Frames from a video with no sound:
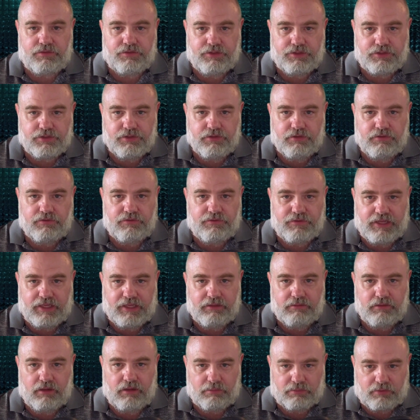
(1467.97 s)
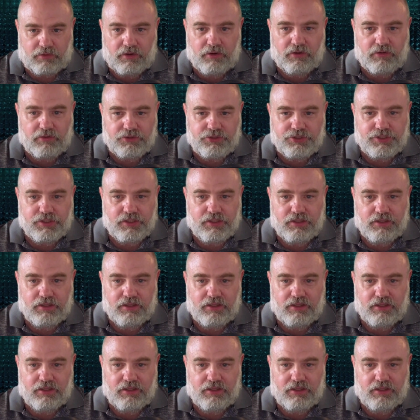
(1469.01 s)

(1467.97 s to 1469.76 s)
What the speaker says: for this new Fed approach.